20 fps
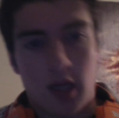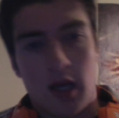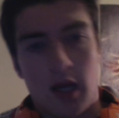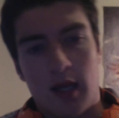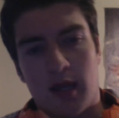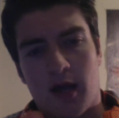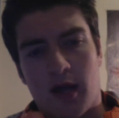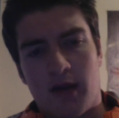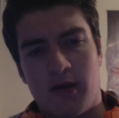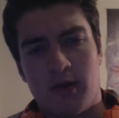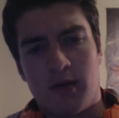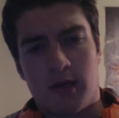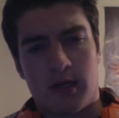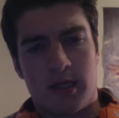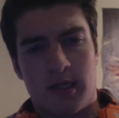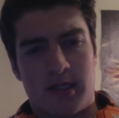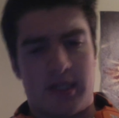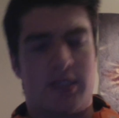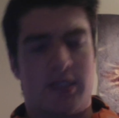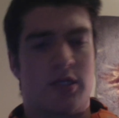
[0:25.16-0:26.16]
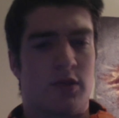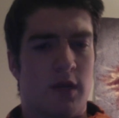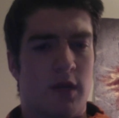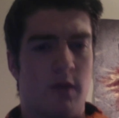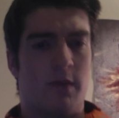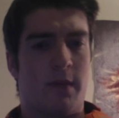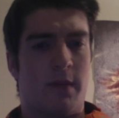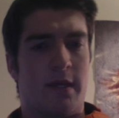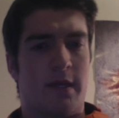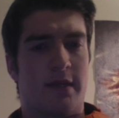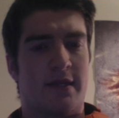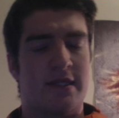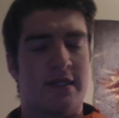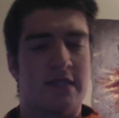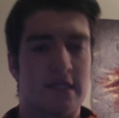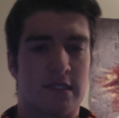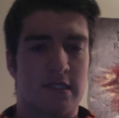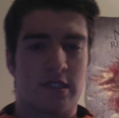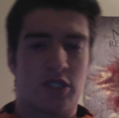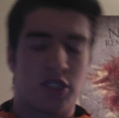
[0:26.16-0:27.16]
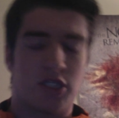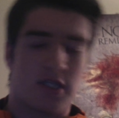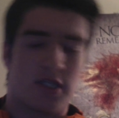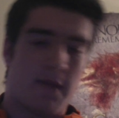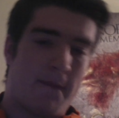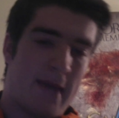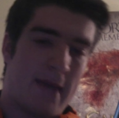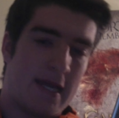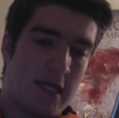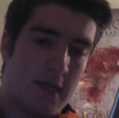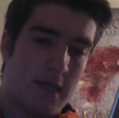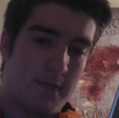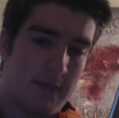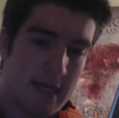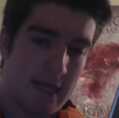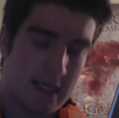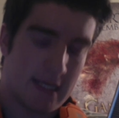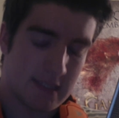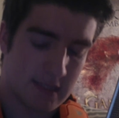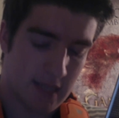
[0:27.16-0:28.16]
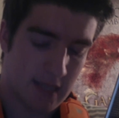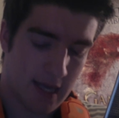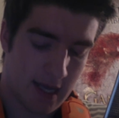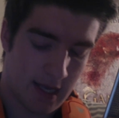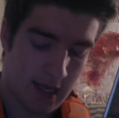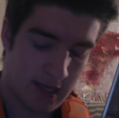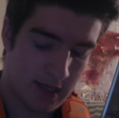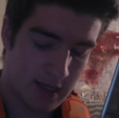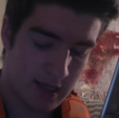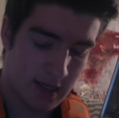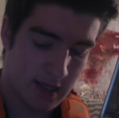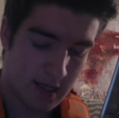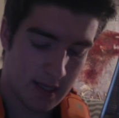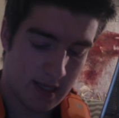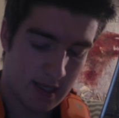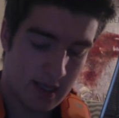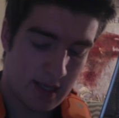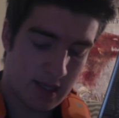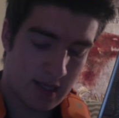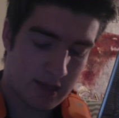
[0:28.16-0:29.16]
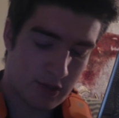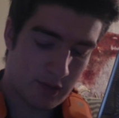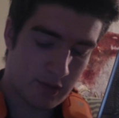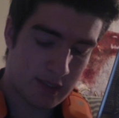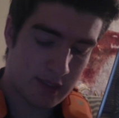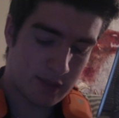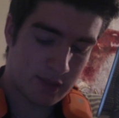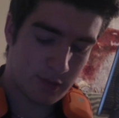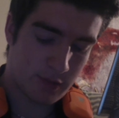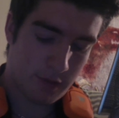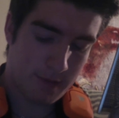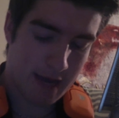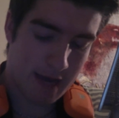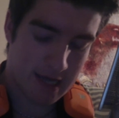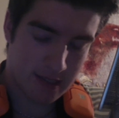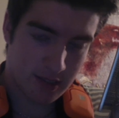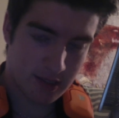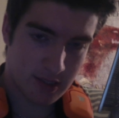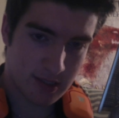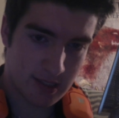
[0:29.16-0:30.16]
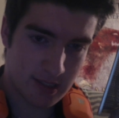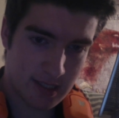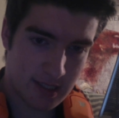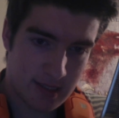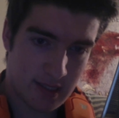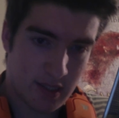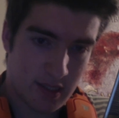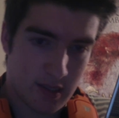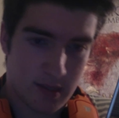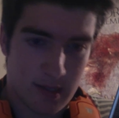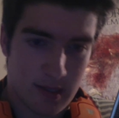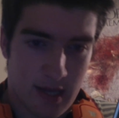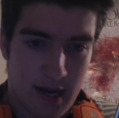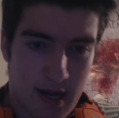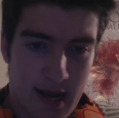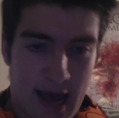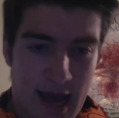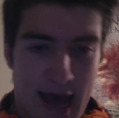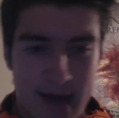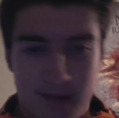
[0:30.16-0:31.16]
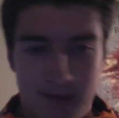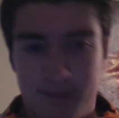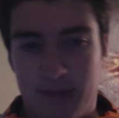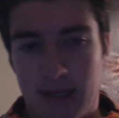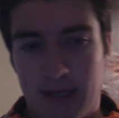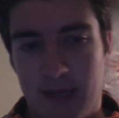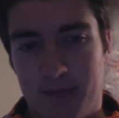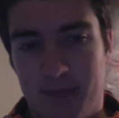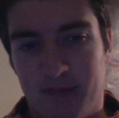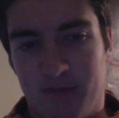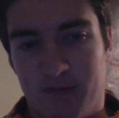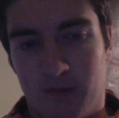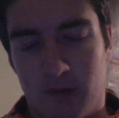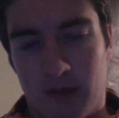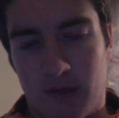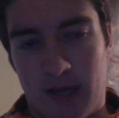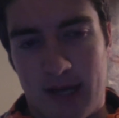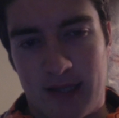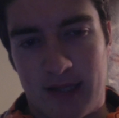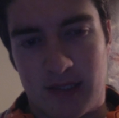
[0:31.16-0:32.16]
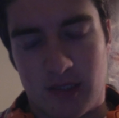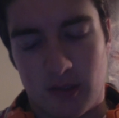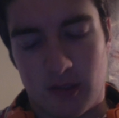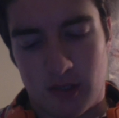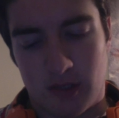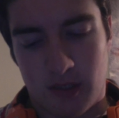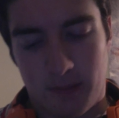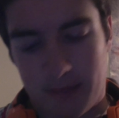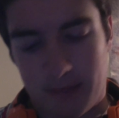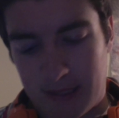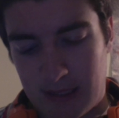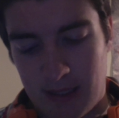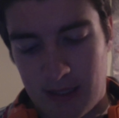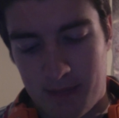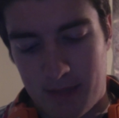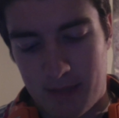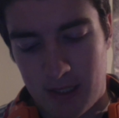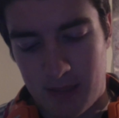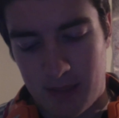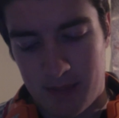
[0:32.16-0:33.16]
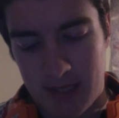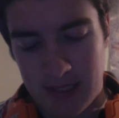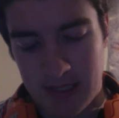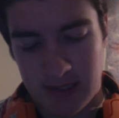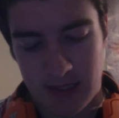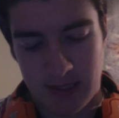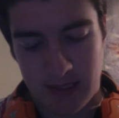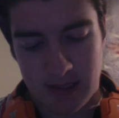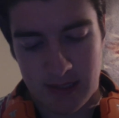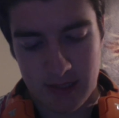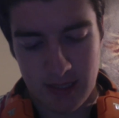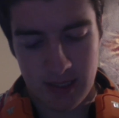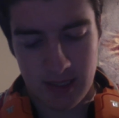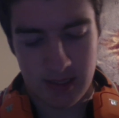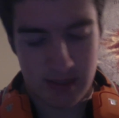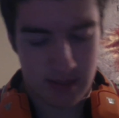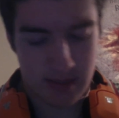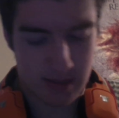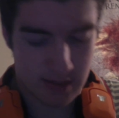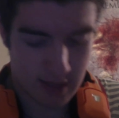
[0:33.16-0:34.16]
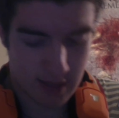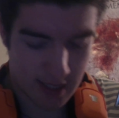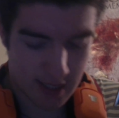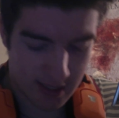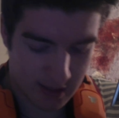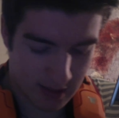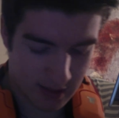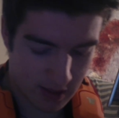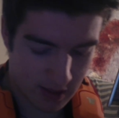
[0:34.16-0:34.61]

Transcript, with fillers: a lot of you are gonna disagree with my. This is just opinion based and there is remasters in here that I hadn't played before, and so it's completely opinion based. It's it's like you